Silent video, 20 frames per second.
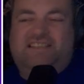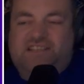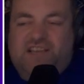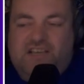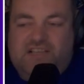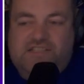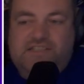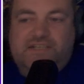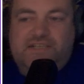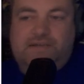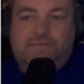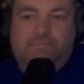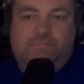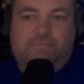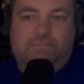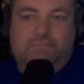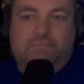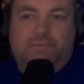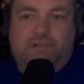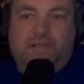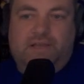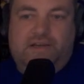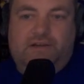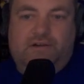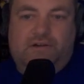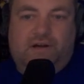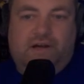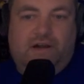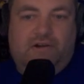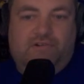Tuscan Blade,
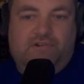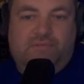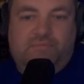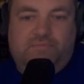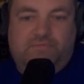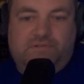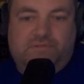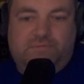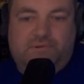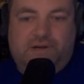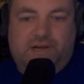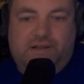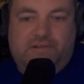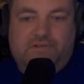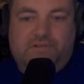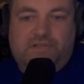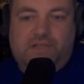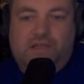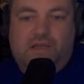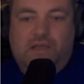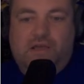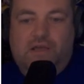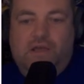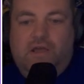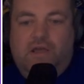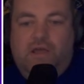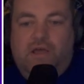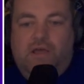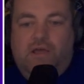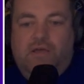or however you pronounce.
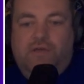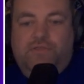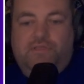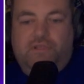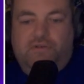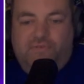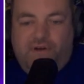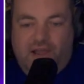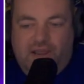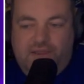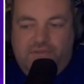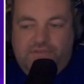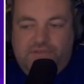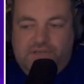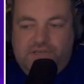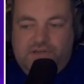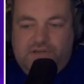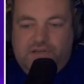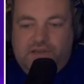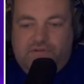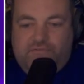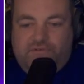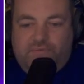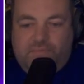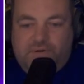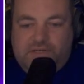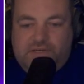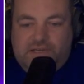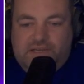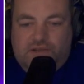Leviathan you get
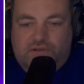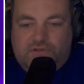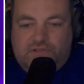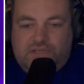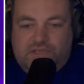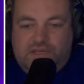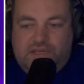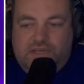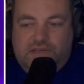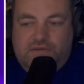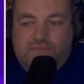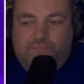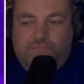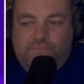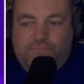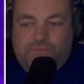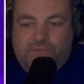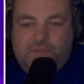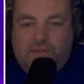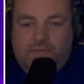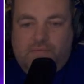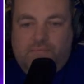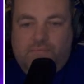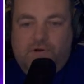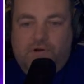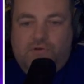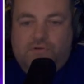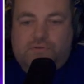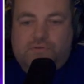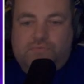from a DLC.
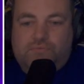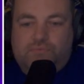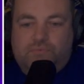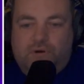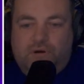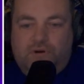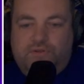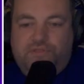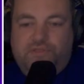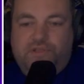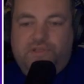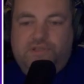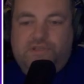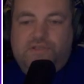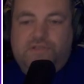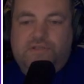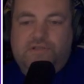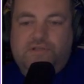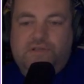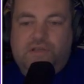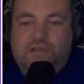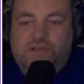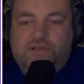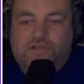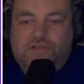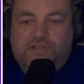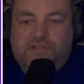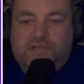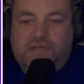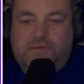Most worthless
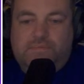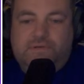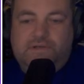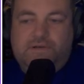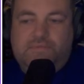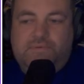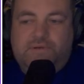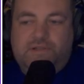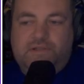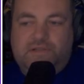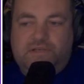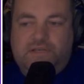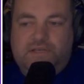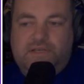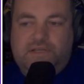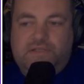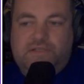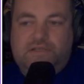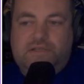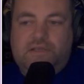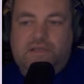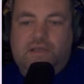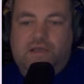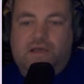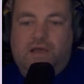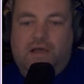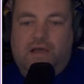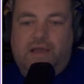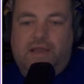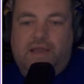summon abilities
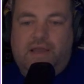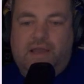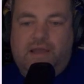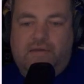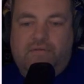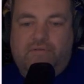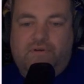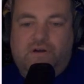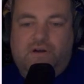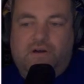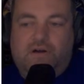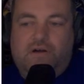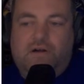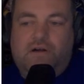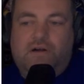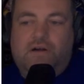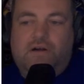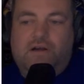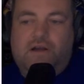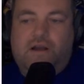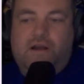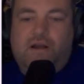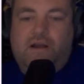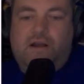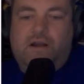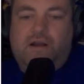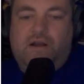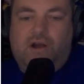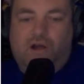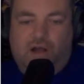I ever
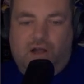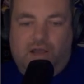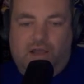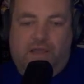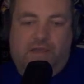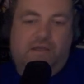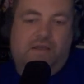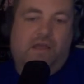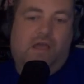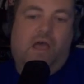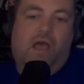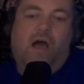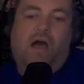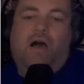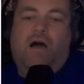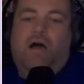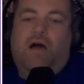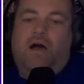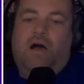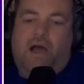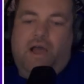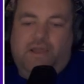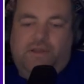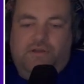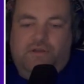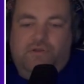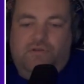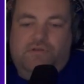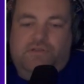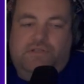got. I
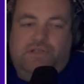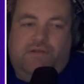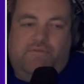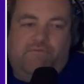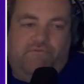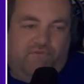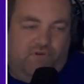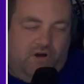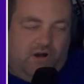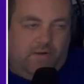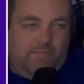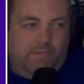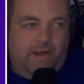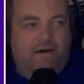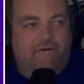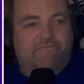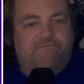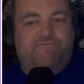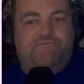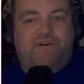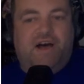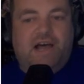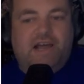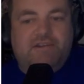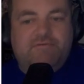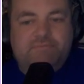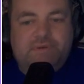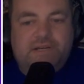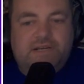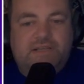used it for about
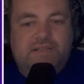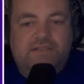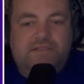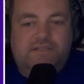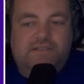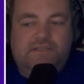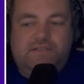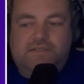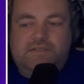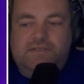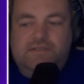5 minutes